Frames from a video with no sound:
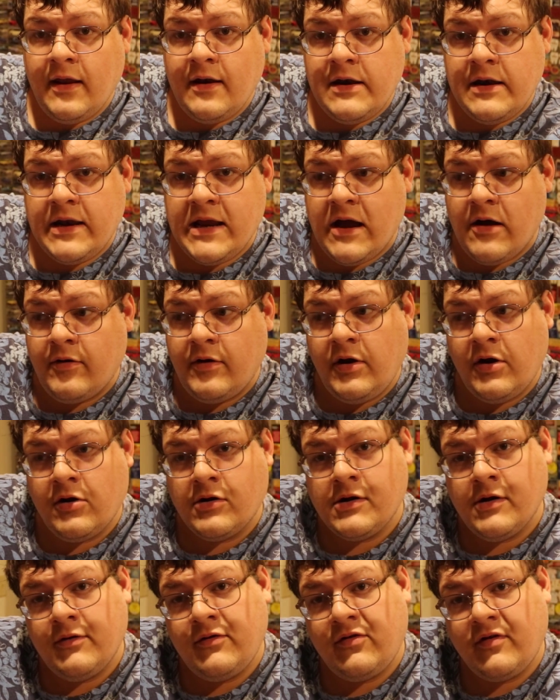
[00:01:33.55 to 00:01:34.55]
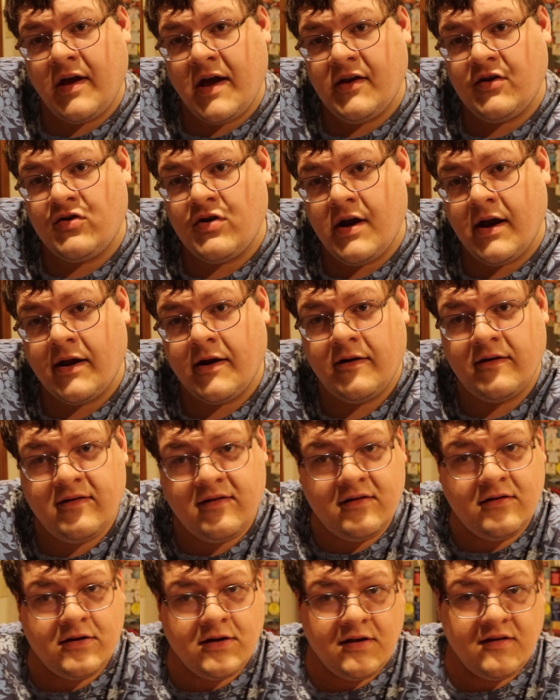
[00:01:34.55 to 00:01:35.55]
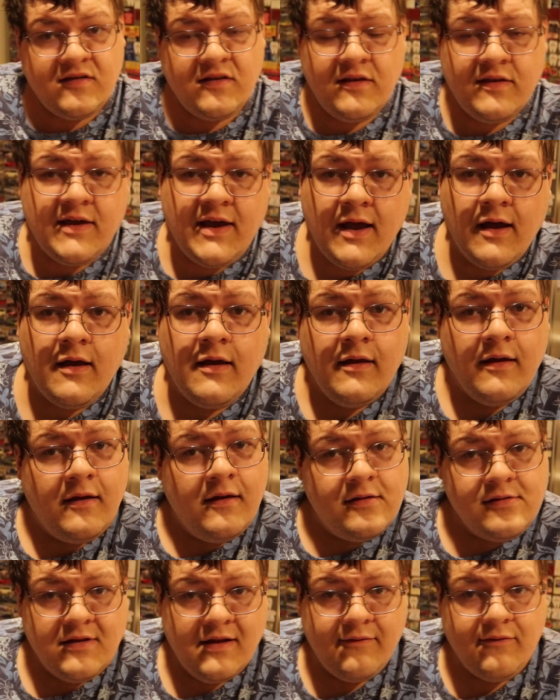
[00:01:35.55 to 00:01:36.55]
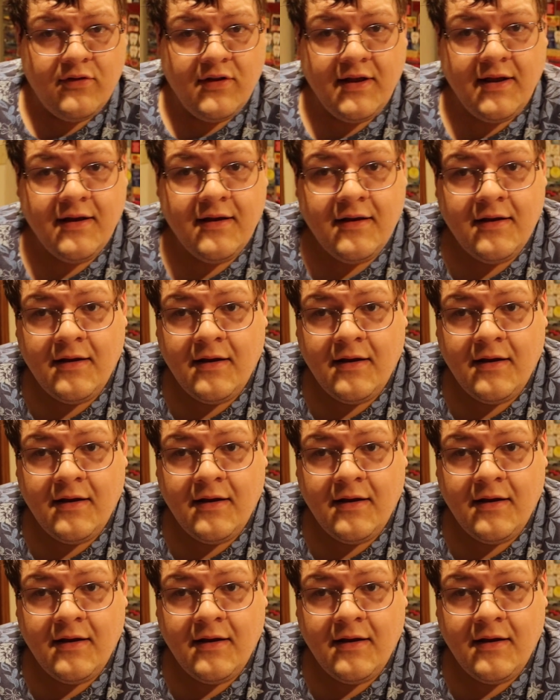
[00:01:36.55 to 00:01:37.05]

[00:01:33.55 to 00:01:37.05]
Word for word: and down here goes Skystrikers. You see that? Lovely.